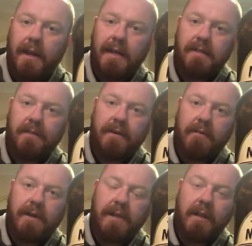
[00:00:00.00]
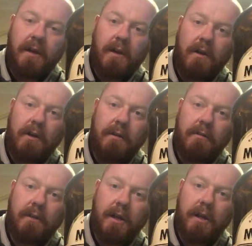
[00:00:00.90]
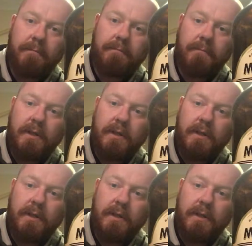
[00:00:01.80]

it's a very dark kind of